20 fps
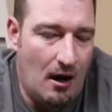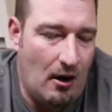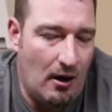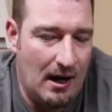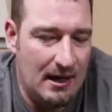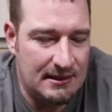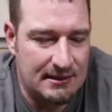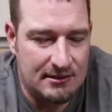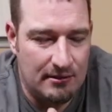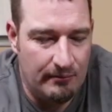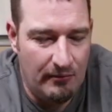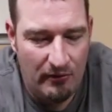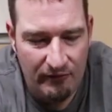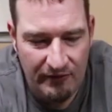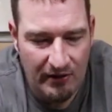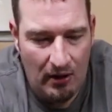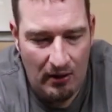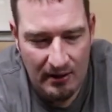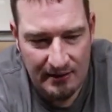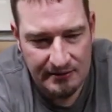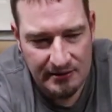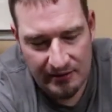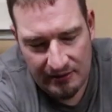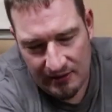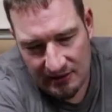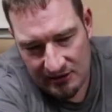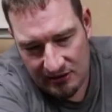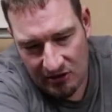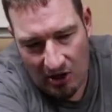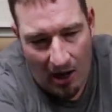All right, so moving on to
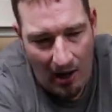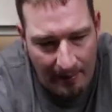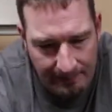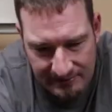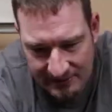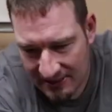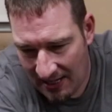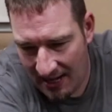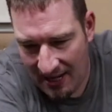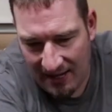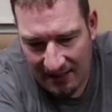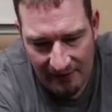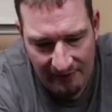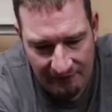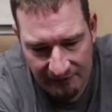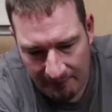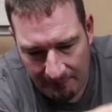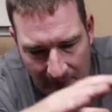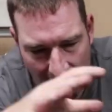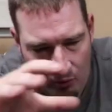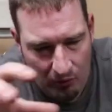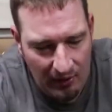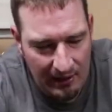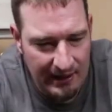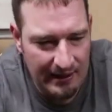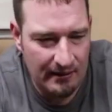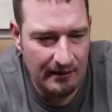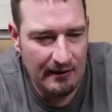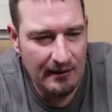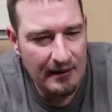the top side of the mower
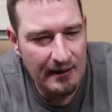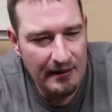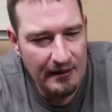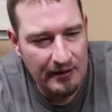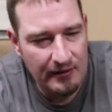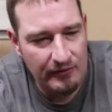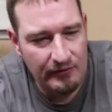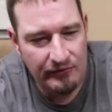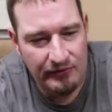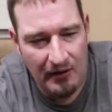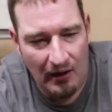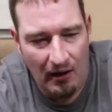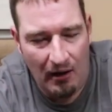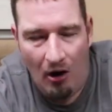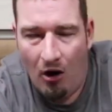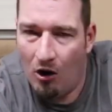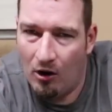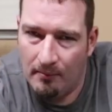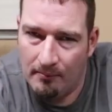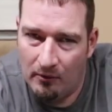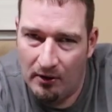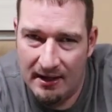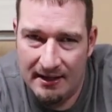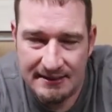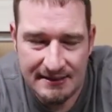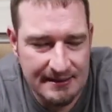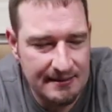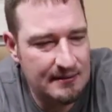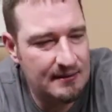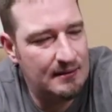here, the
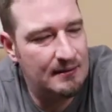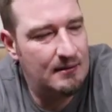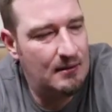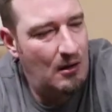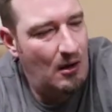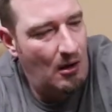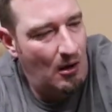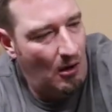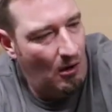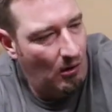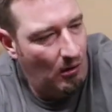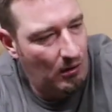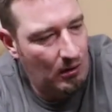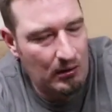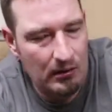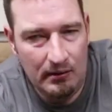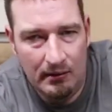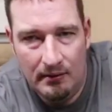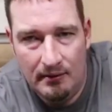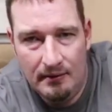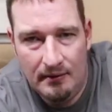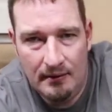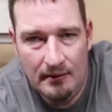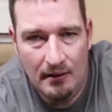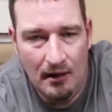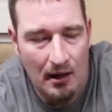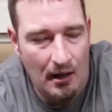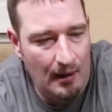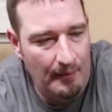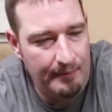armrests are
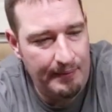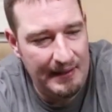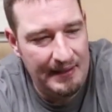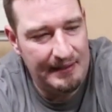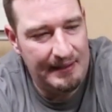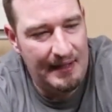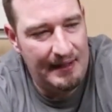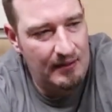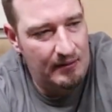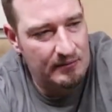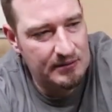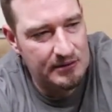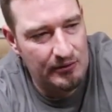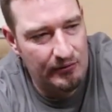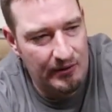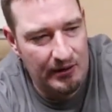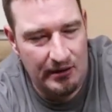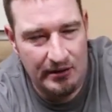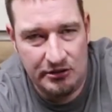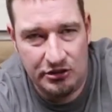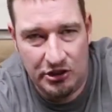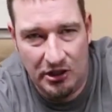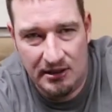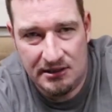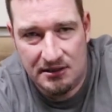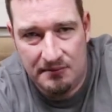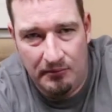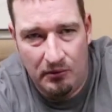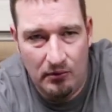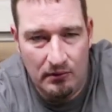up and down, so they're
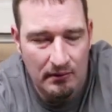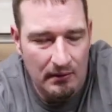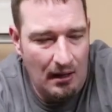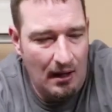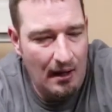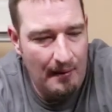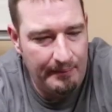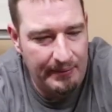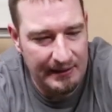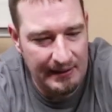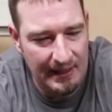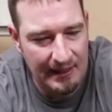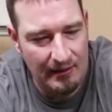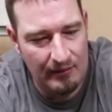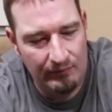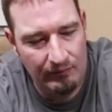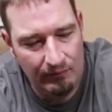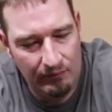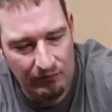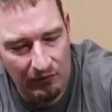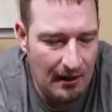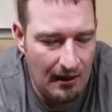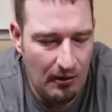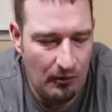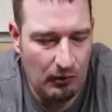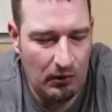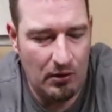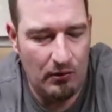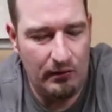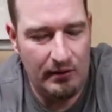adjustable up and down.
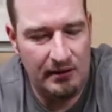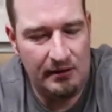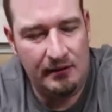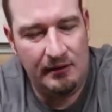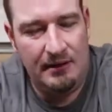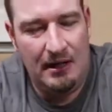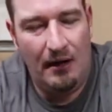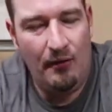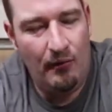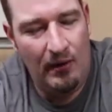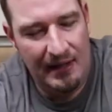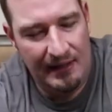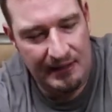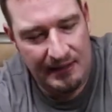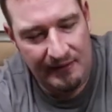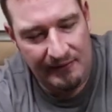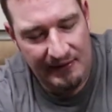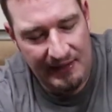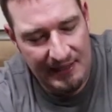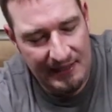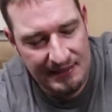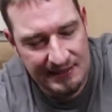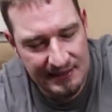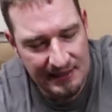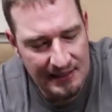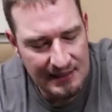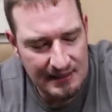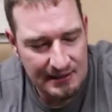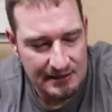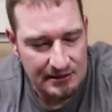We're going to go into this.
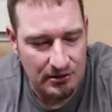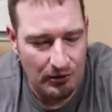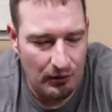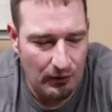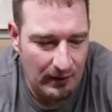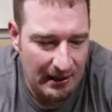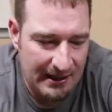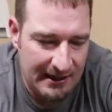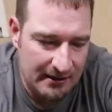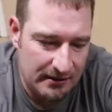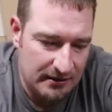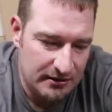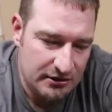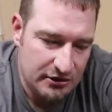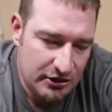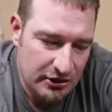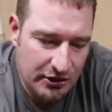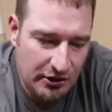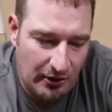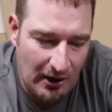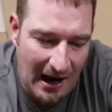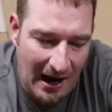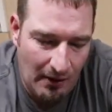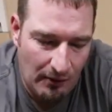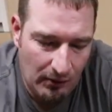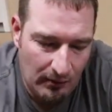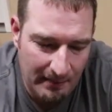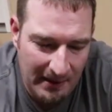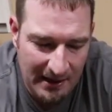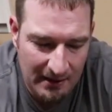So here's your
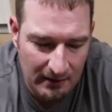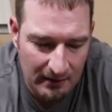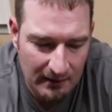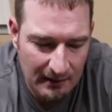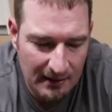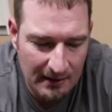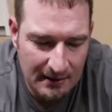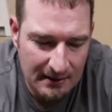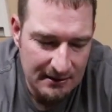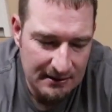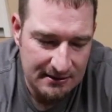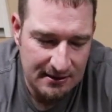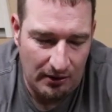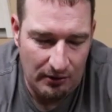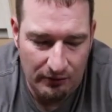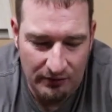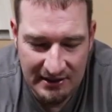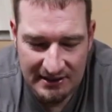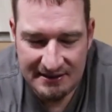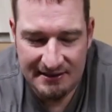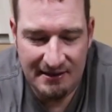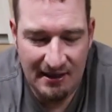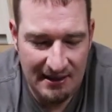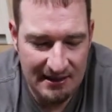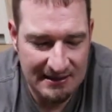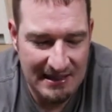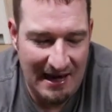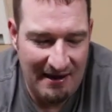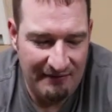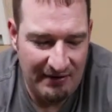hour meter. So this
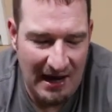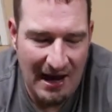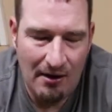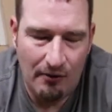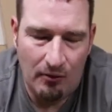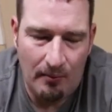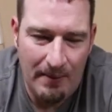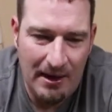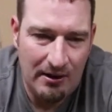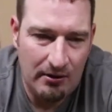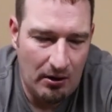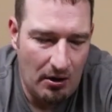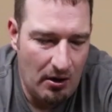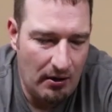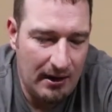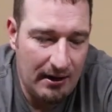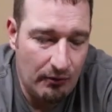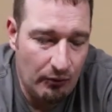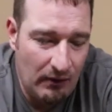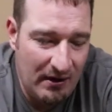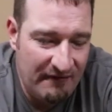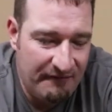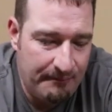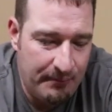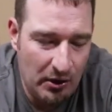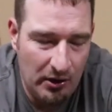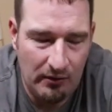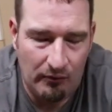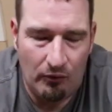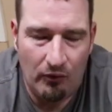does have an hour meter on it.
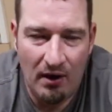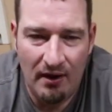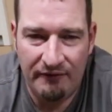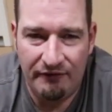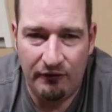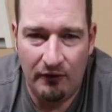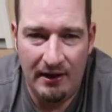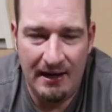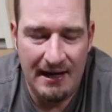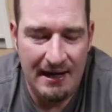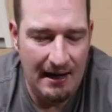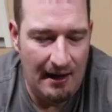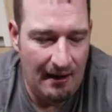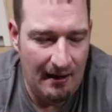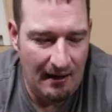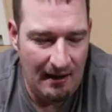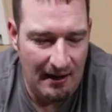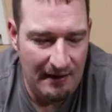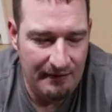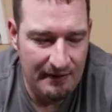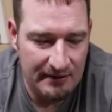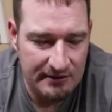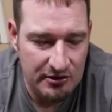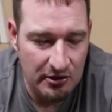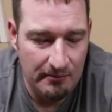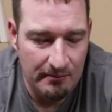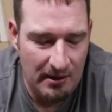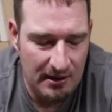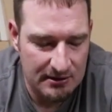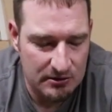We've put roughly in the
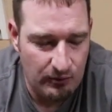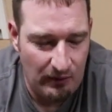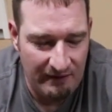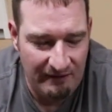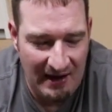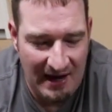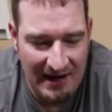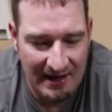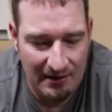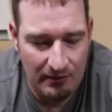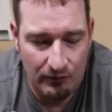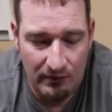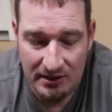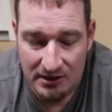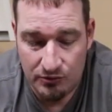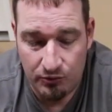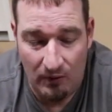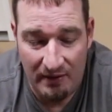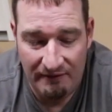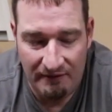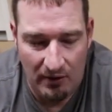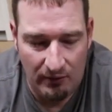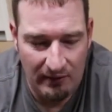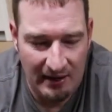2 months we've had it, which we've